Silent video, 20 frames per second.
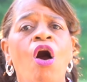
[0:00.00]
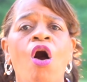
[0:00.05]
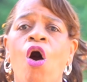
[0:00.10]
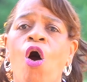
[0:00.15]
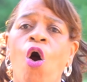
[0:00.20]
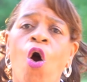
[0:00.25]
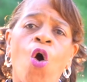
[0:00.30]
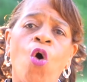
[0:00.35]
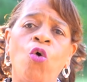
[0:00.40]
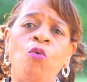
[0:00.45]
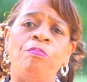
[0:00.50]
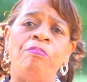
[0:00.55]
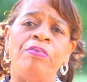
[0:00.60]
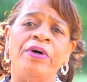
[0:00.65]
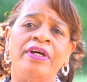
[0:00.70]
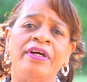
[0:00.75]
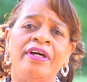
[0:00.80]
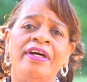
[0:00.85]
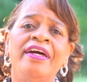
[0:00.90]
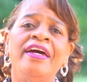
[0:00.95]
hope,
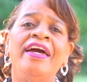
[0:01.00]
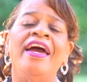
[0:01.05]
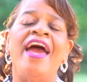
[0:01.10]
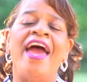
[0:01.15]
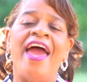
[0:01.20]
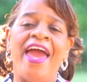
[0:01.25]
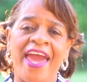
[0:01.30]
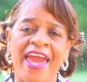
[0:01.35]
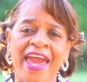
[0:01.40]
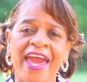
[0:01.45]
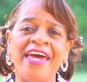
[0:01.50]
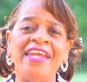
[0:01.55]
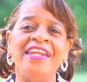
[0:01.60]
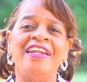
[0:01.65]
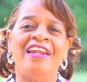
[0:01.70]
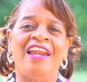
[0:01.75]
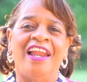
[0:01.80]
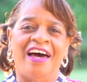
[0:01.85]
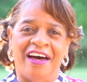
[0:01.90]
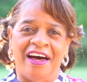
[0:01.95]

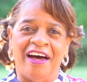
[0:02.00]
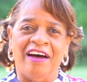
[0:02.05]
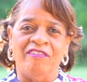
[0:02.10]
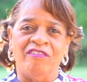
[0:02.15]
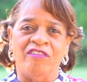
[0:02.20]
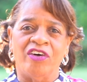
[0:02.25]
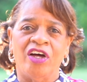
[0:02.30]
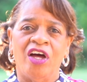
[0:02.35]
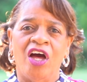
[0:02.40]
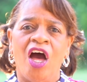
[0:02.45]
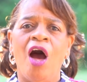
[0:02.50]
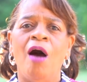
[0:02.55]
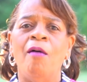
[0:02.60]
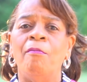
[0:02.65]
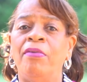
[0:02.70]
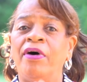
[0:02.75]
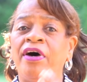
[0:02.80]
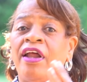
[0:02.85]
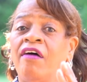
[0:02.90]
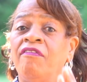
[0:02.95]
and love.
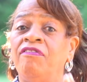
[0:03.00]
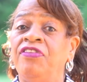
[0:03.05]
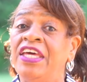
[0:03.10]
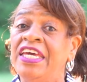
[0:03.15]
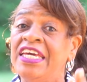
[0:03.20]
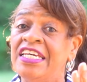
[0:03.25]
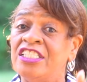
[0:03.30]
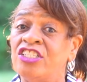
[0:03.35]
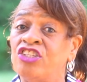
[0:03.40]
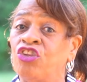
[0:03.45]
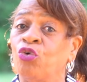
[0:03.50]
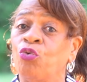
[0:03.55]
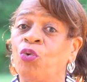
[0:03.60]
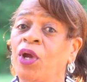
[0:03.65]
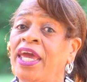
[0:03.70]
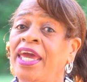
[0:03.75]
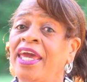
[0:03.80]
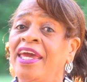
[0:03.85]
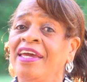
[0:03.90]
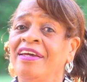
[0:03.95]
But of these
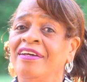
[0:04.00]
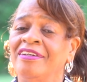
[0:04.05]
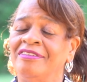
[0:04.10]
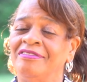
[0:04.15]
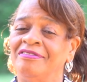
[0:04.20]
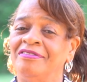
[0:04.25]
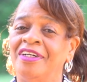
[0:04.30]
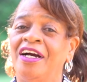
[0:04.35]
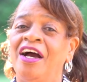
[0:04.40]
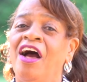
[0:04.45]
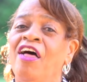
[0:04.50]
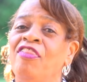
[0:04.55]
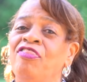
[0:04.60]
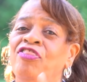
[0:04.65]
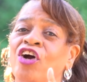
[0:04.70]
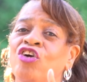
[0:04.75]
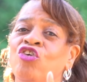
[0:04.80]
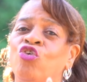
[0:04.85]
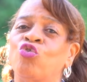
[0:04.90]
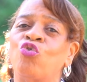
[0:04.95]
three,
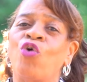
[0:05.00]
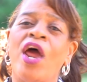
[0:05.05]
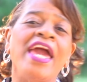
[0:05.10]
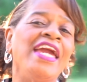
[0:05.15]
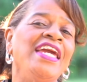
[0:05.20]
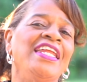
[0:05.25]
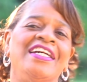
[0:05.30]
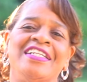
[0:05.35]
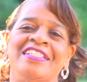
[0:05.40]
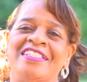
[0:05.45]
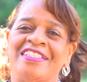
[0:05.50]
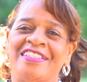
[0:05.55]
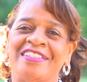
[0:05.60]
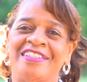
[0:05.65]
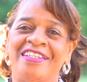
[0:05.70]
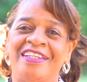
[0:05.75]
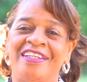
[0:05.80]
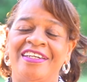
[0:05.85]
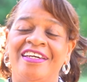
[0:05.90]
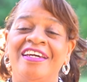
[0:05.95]
the greatest
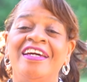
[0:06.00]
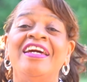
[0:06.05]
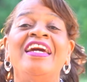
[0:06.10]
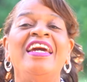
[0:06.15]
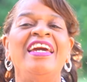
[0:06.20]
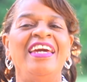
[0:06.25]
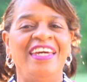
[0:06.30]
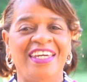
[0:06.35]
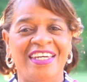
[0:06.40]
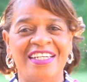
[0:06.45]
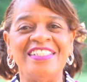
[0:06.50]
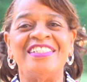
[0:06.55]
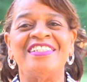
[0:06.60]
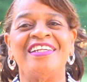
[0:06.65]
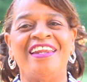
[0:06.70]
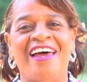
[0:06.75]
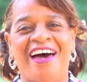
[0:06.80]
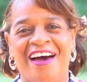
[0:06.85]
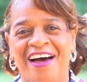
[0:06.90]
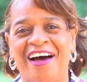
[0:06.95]
is
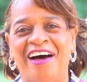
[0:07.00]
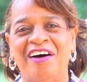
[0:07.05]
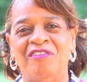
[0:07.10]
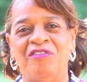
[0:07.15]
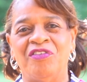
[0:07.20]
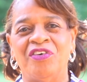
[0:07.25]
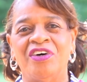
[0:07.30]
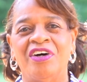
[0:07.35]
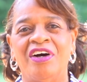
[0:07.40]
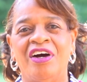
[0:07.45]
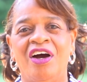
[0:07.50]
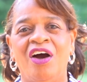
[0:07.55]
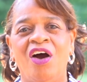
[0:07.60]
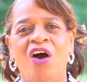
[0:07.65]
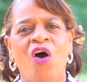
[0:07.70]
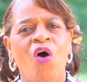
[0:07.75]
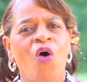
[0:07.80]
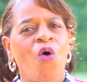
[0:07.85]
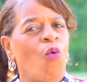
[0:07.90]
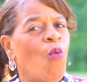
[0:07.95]
love.
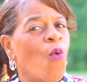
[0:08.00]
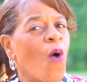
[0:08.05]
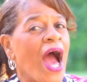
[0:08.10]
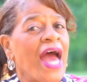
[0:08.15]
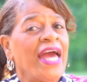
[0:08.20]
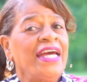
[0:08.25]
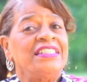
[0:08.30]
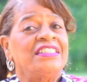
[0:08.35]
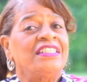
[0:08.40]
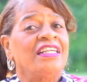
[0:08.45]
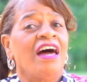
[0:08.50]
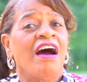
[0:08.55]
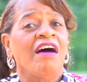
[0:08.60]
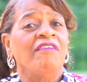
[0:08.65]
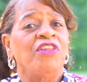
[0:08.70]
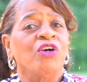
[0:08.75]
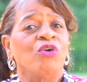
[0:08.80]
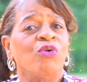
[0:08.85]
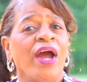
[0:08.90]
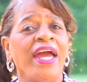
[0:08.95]
Why is love
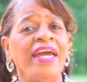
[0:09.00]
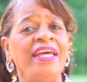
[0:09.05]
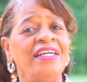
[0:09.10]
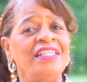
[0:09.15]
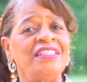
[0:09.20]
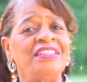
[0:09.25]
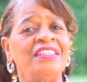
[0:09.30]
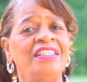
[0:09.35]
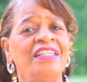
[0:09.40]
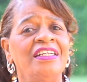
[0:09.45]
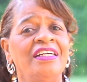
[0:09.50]
the greatest?